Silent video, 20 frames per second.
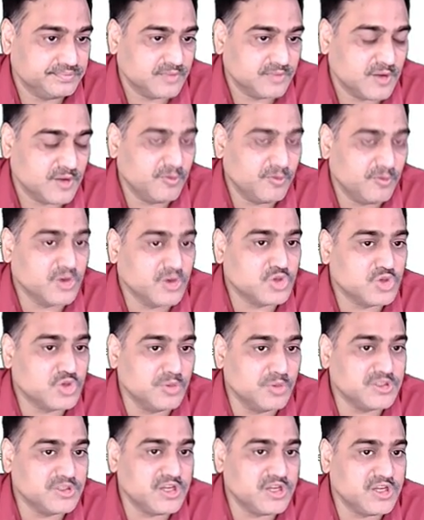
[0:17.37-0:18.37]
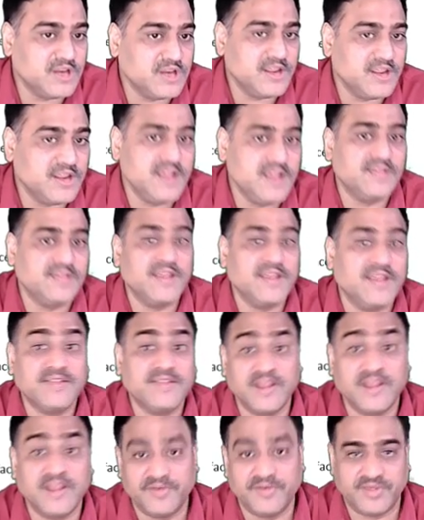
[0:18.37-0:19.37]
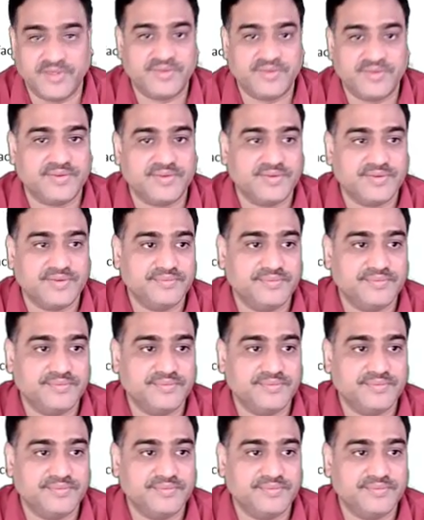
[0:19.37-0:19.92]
Virtual machine is a service.